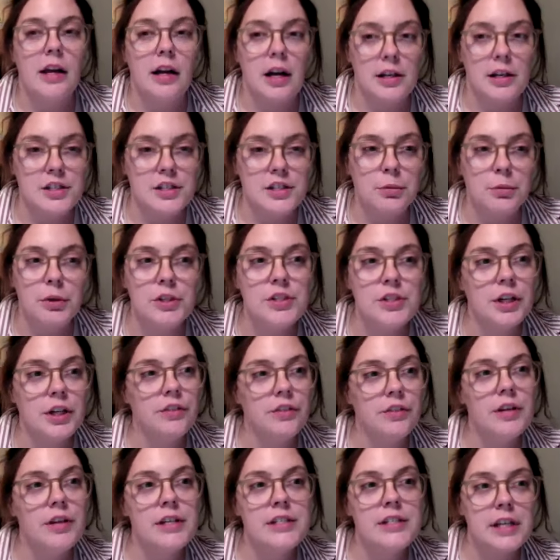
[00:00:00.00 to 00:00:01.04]
Customer
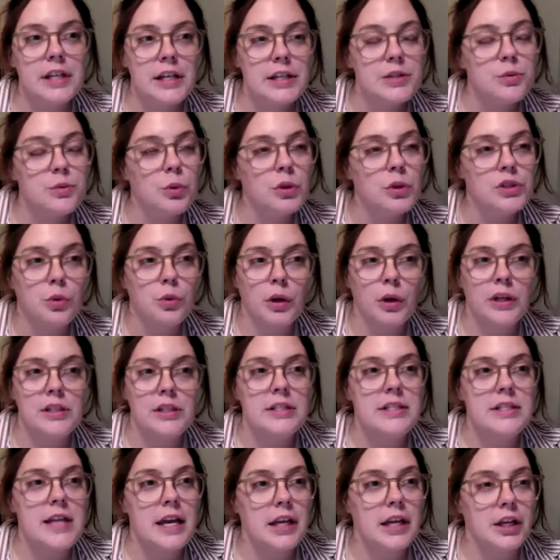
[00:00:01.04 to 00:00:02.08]
service is what's going
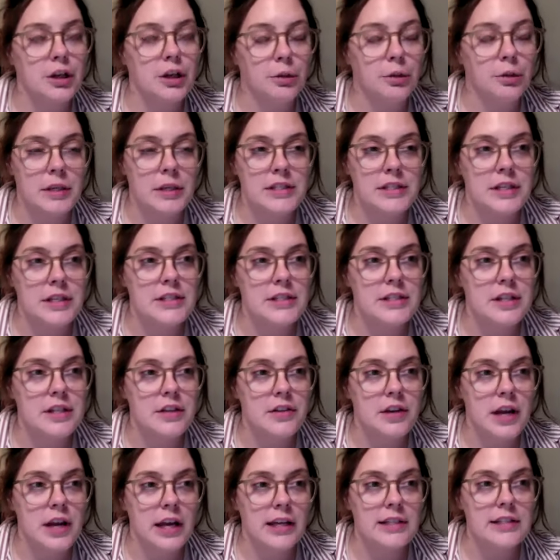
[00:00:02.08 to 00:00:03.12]
to take your business
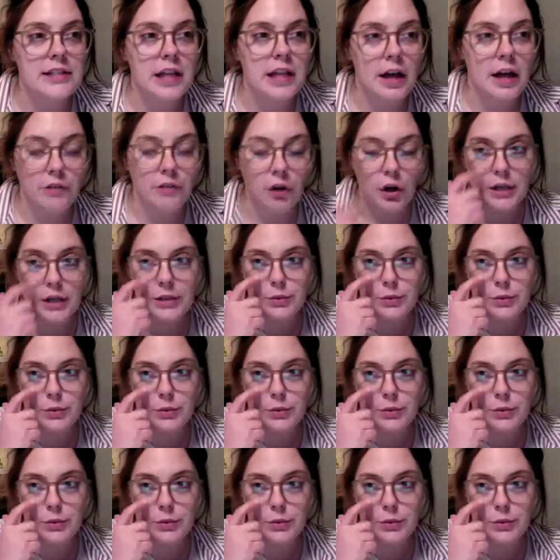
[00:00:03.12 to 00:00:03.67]
to the next level,